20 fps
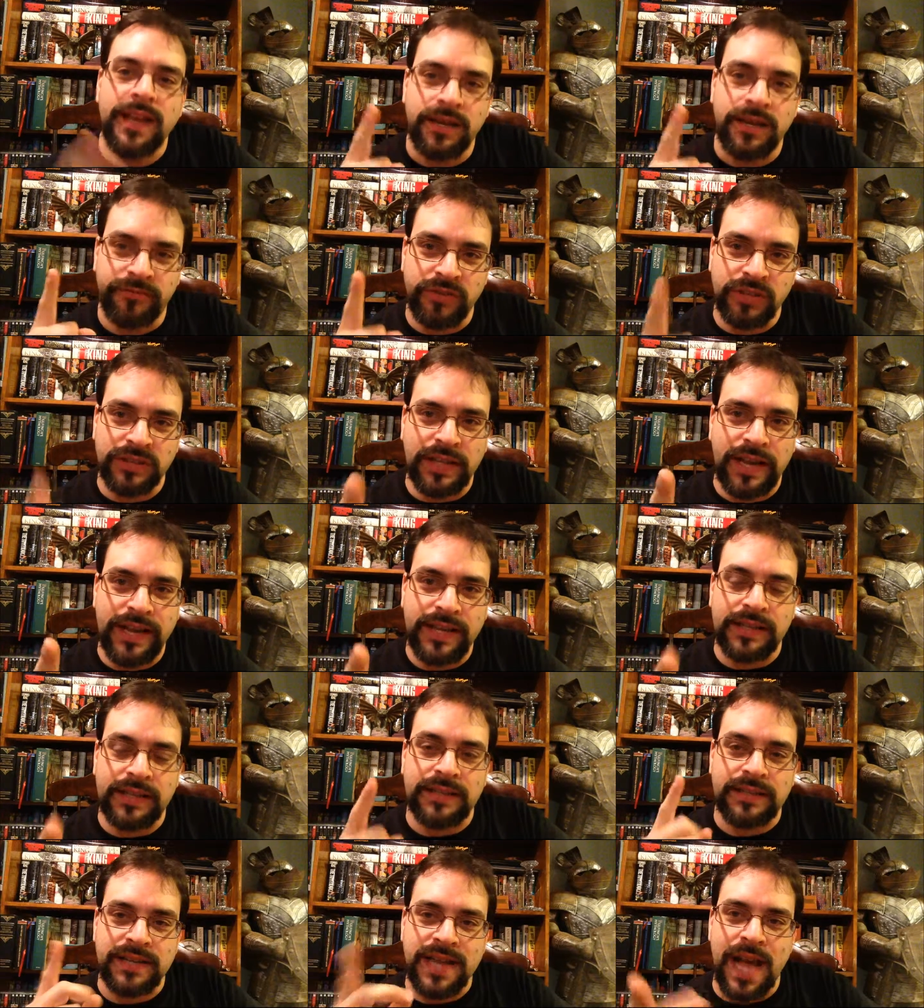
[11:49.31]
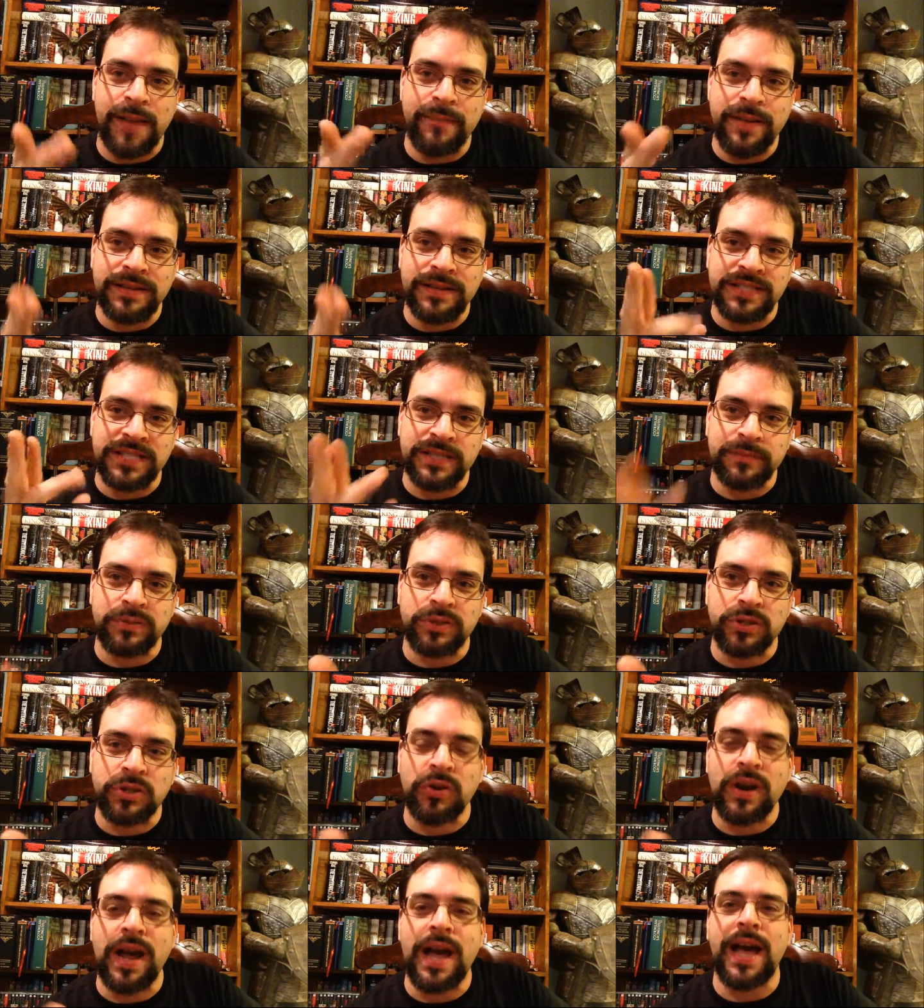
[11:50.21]
If you like, comment,
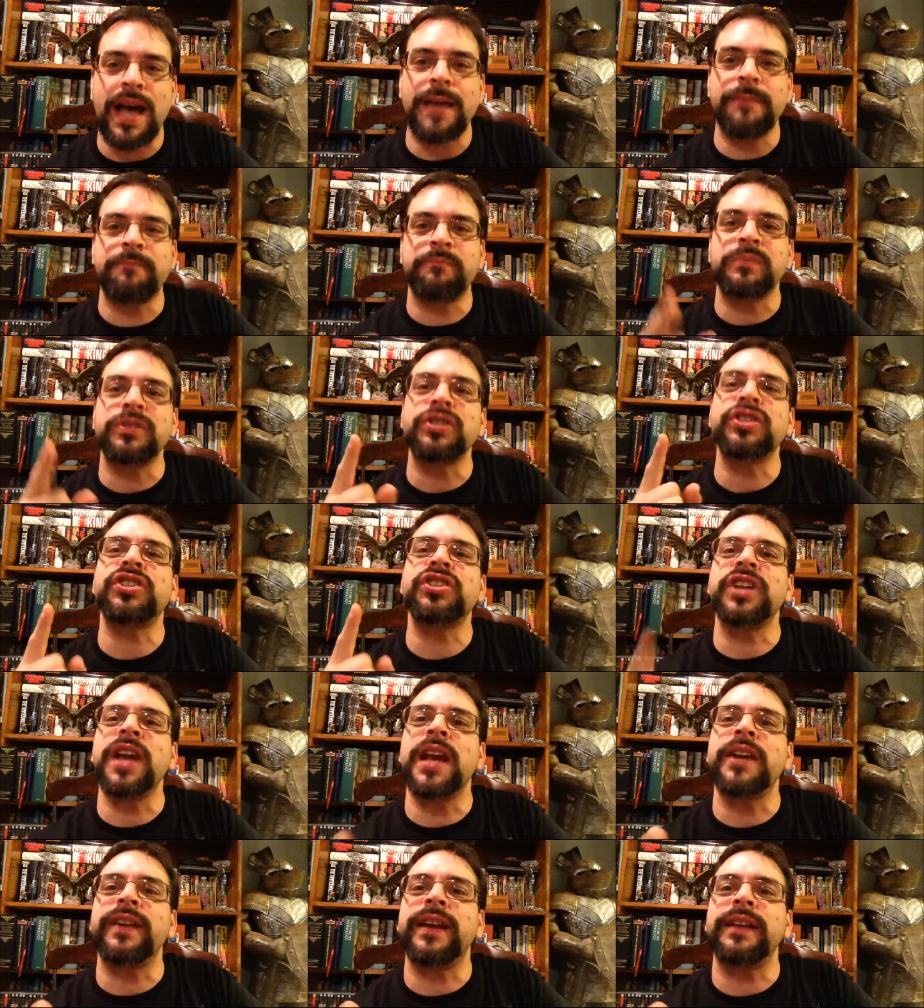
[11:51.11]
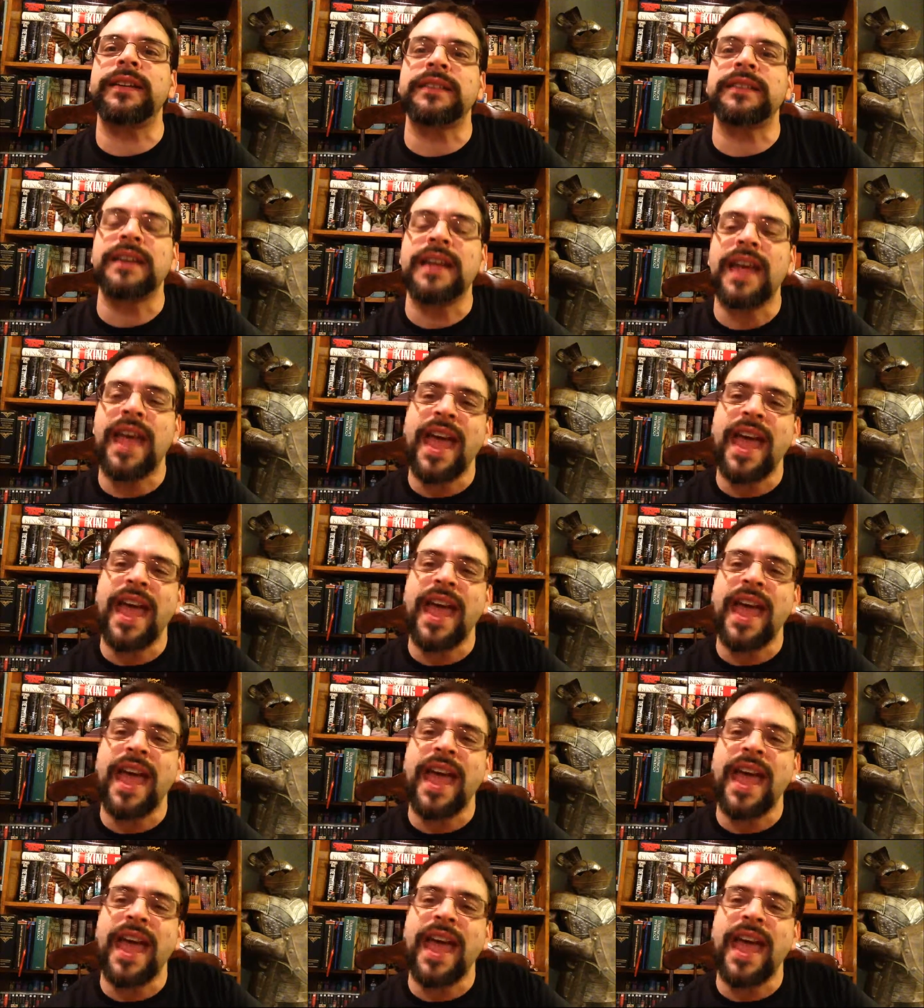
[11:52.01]
subscribe, share it.